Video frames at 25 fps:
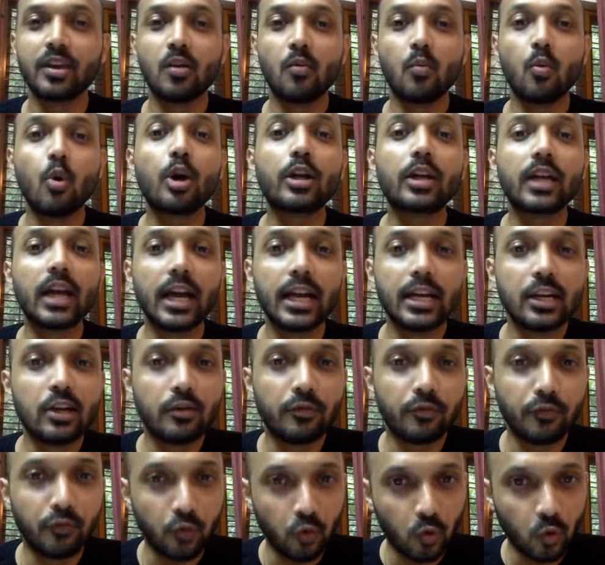What kind
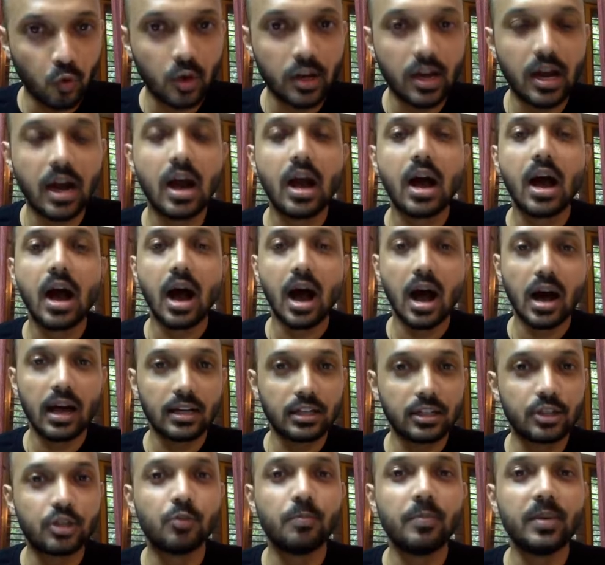of food
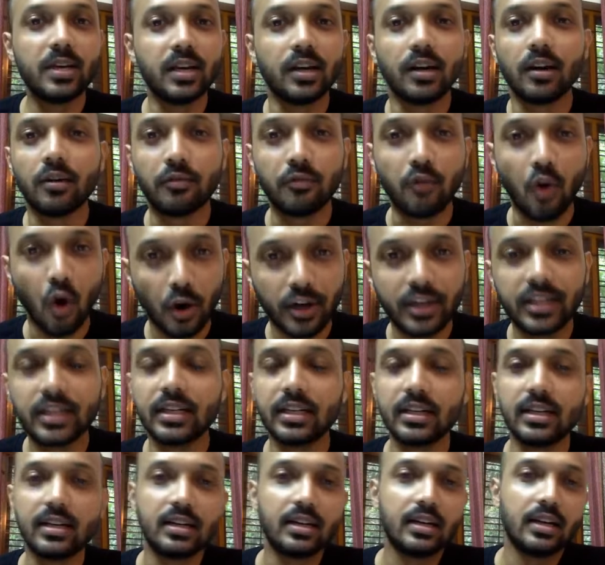are to be
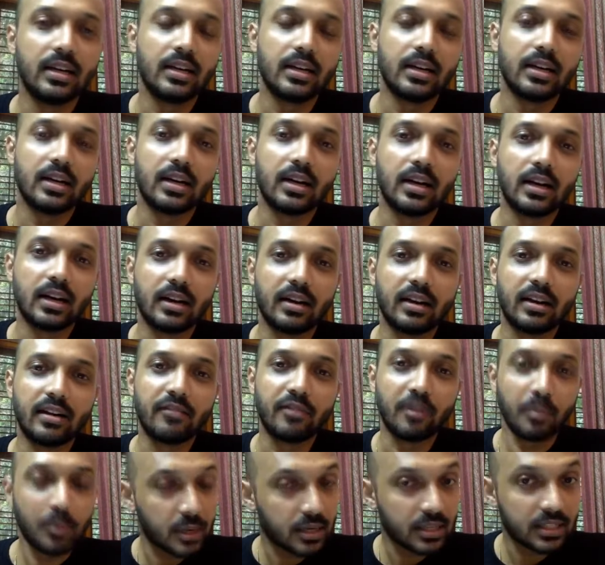avoided
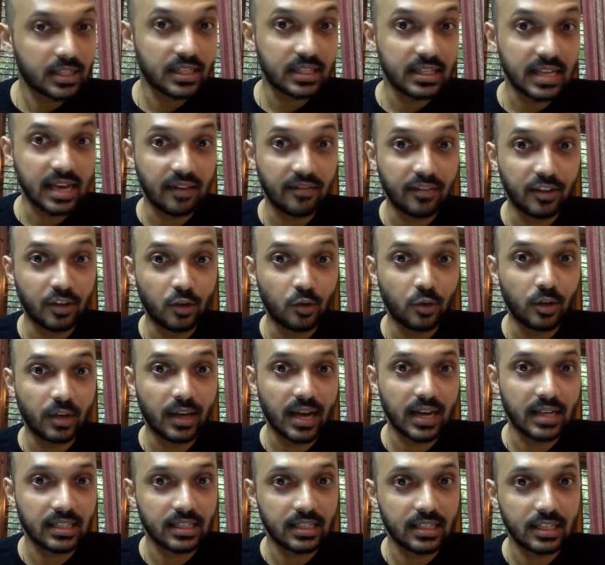if a person is having uric
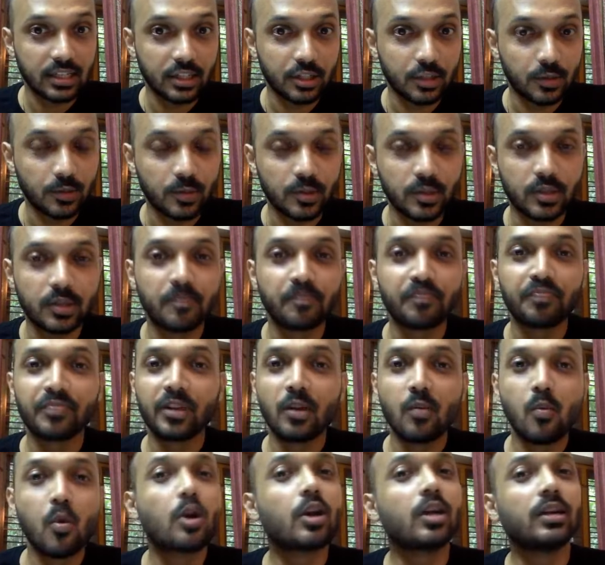acid issues?
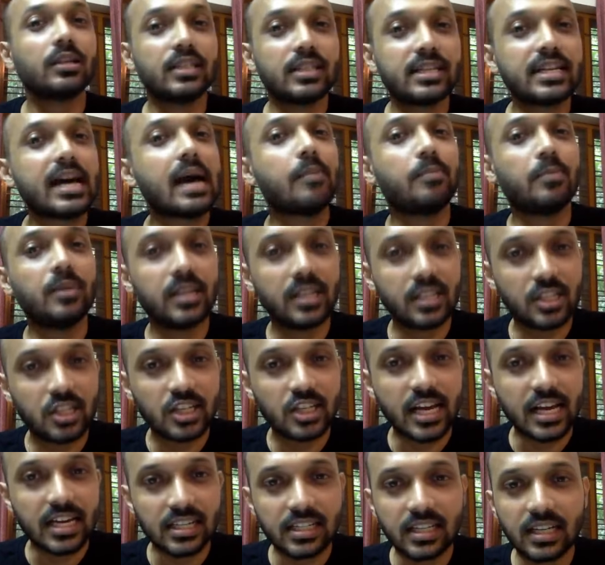What are the tablets
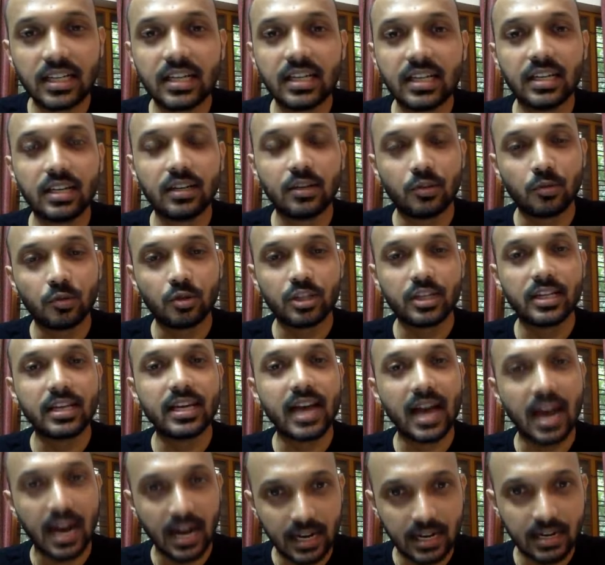generally usually
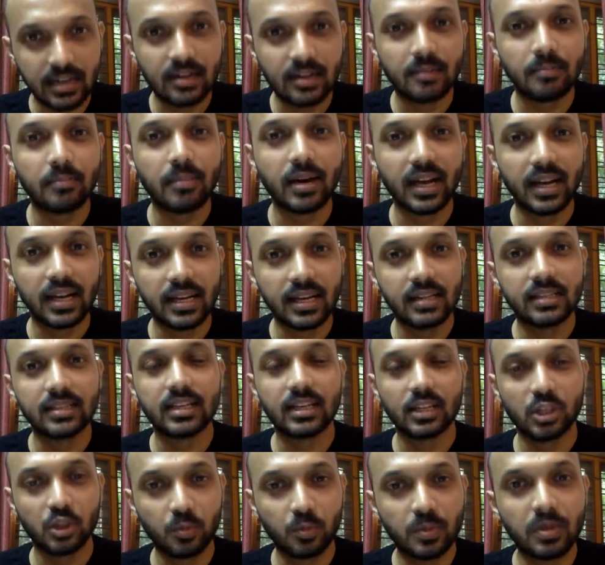had by
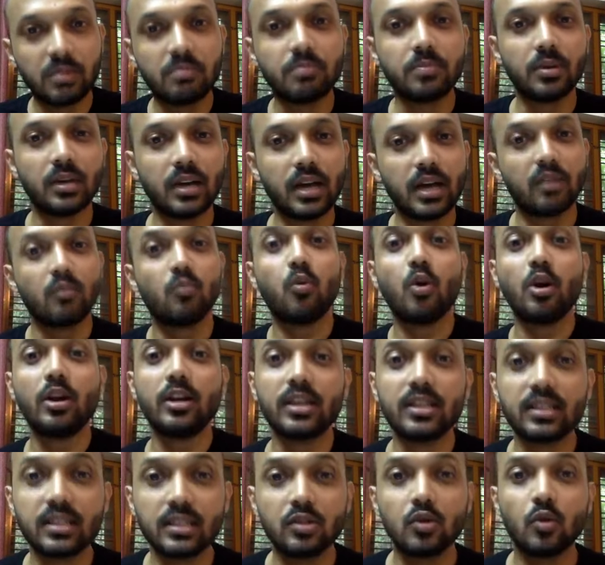such people, and what
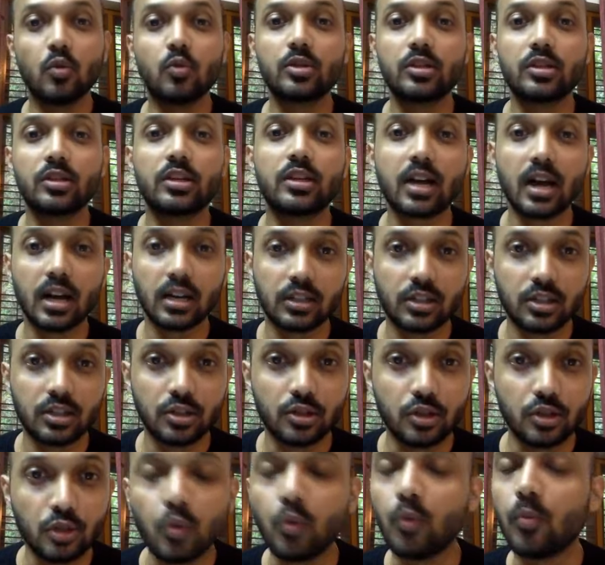does those drugs
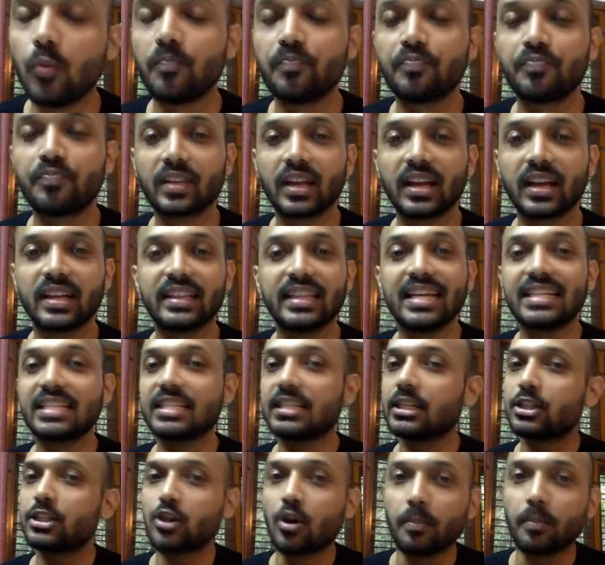do? That's
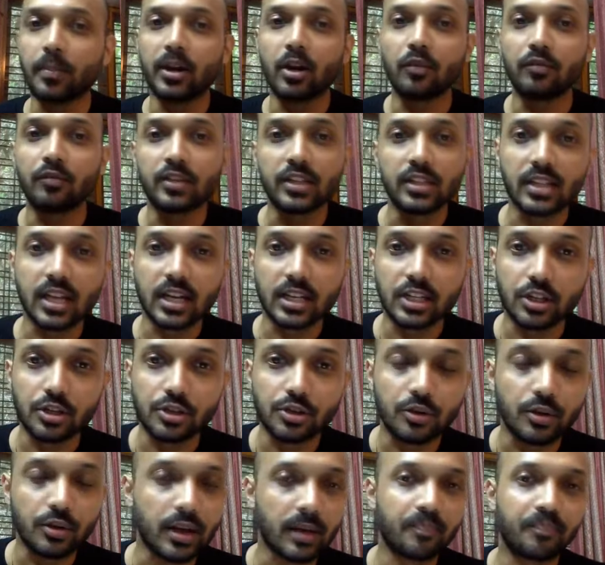the topic of discussion
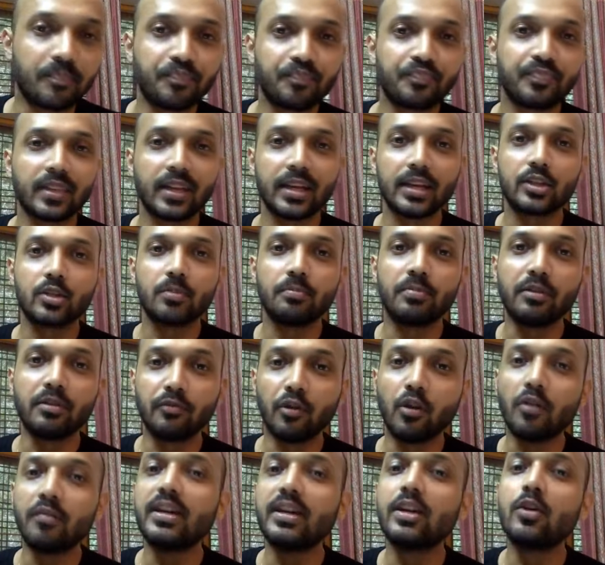today. So
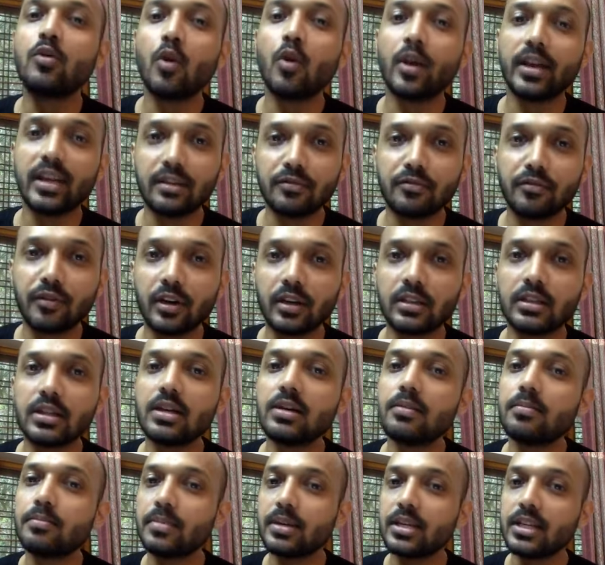before we go any
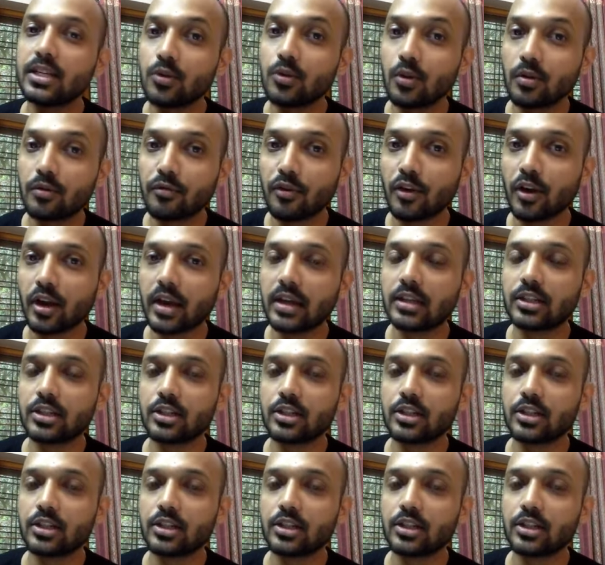further, please don't forget